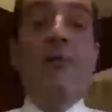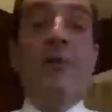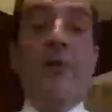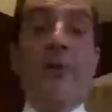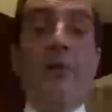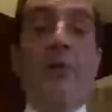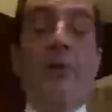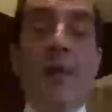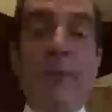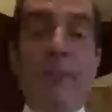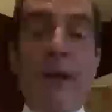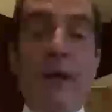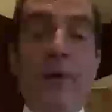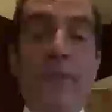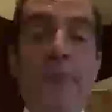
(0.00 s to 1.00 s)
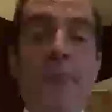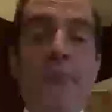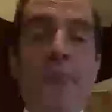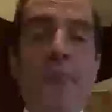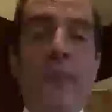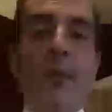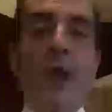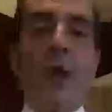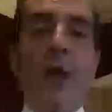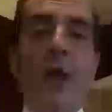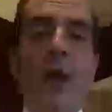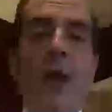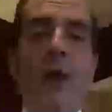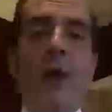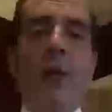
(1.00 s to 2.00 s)
creepy. And
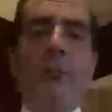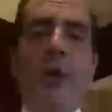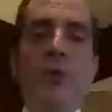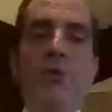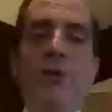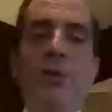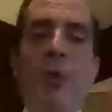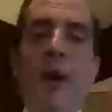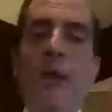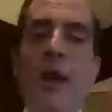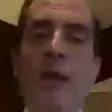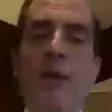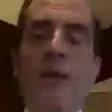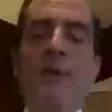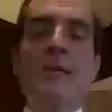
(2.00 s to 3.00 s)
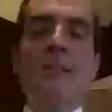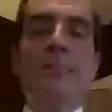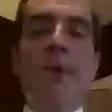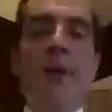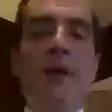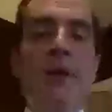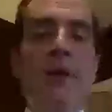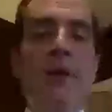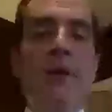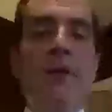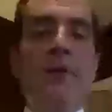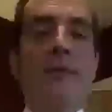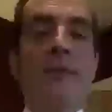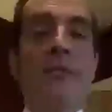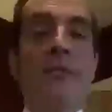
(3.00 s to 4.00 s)
I'm not sure why that is, but it is a
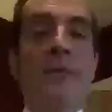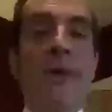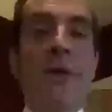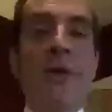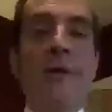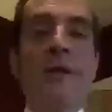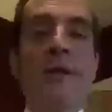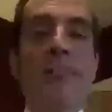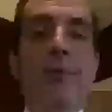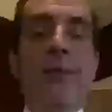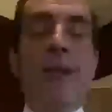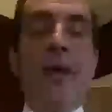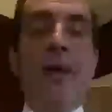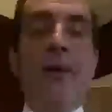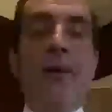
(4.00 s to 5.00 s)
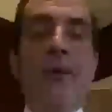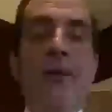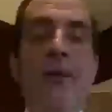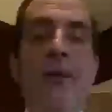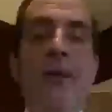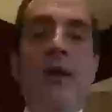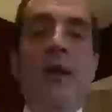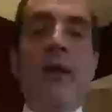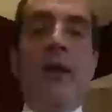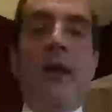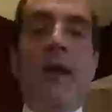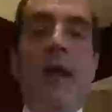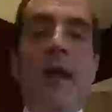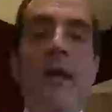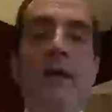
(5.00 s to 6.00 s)
very deeply held
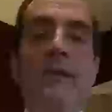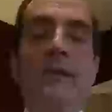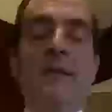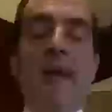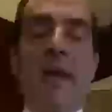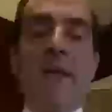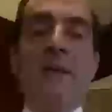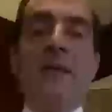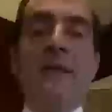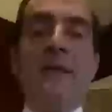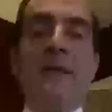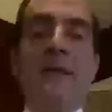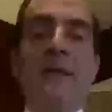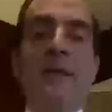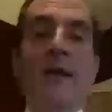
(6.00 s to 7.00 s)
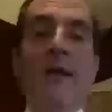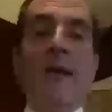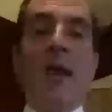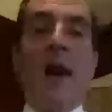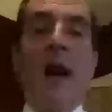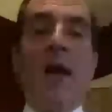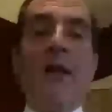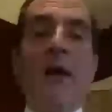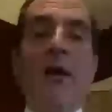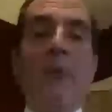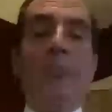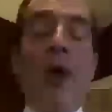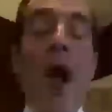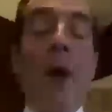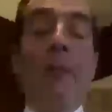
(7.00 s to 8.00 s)
sense that
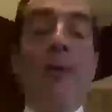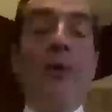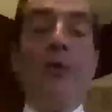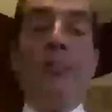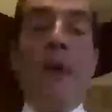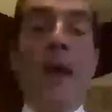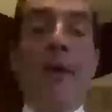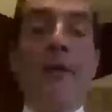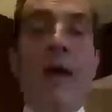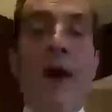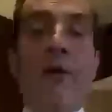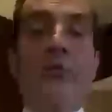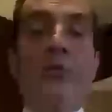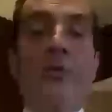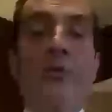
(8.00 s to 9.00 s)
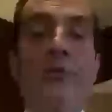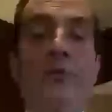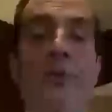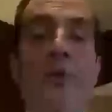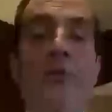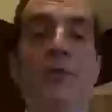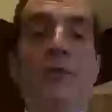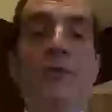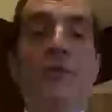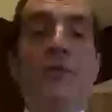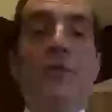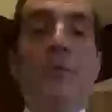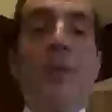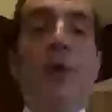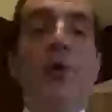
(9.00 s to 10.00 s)
probably goes back thousands of years. So we're not
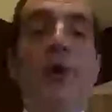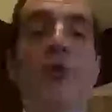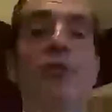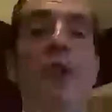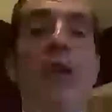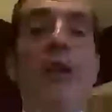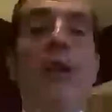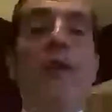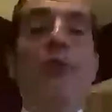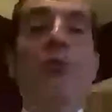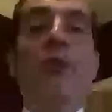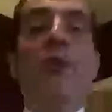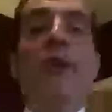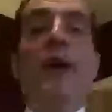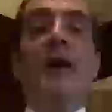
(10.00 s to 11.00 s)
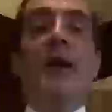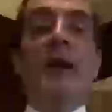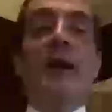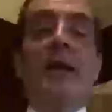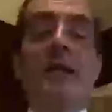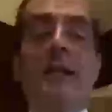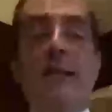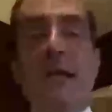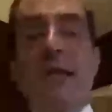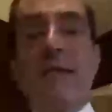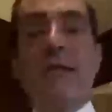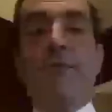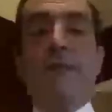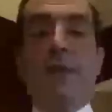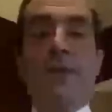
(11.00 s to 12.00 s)
going to try to get rid of that sense of
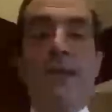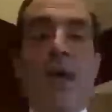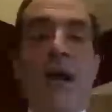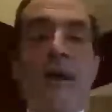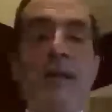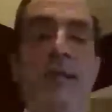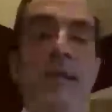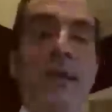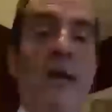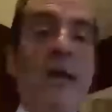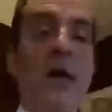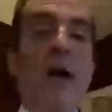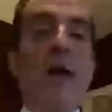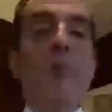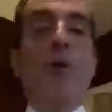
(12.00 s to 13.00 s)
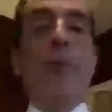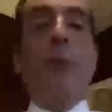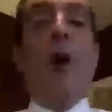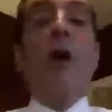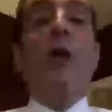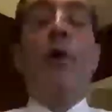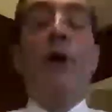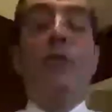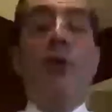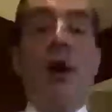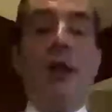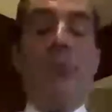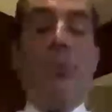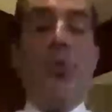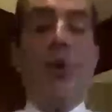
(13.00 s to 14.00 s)
disgust, but we are going to try to
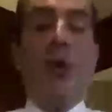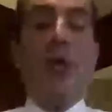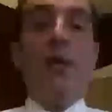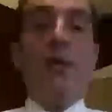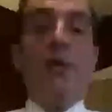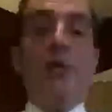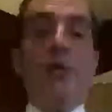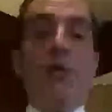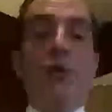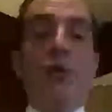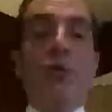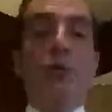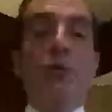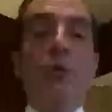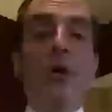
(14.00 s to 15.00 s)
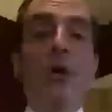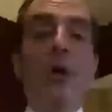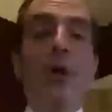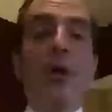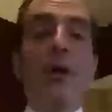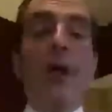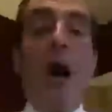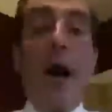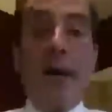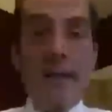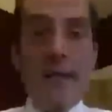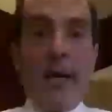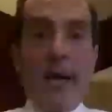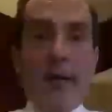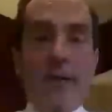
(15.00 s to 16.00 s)
put it into
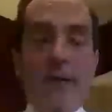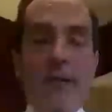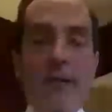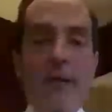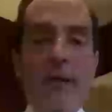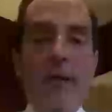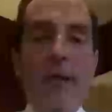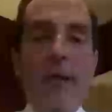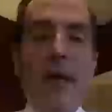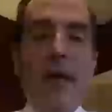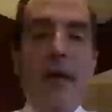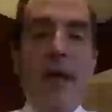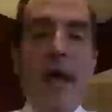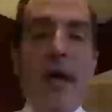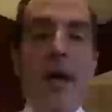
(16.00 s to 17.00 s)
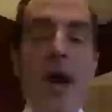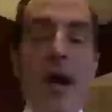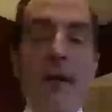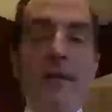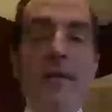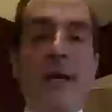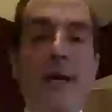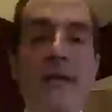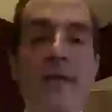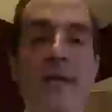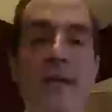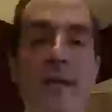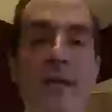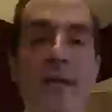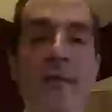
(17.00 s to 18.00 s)
context. And that context
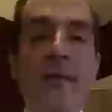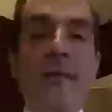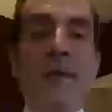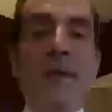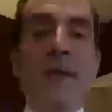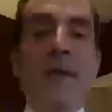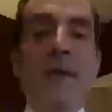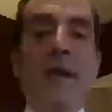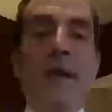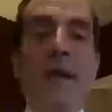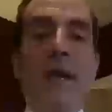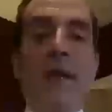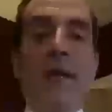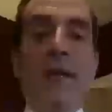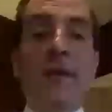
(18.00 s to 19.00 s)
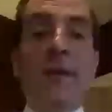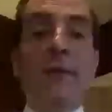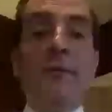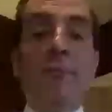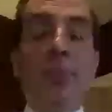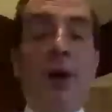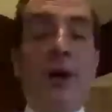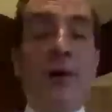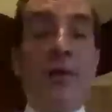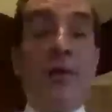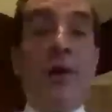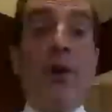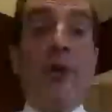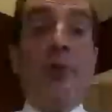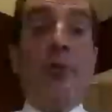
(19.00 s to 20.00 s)
is that these bugs are
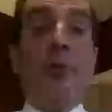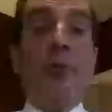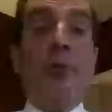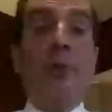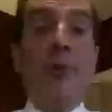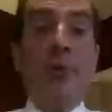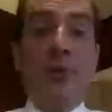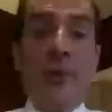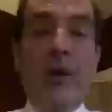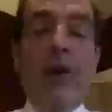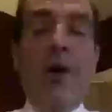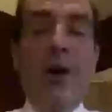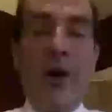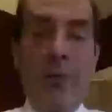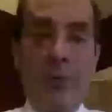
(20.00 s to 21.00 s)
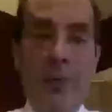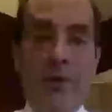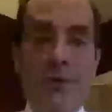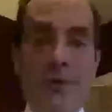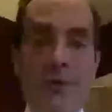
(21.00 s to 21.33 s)
really harmless.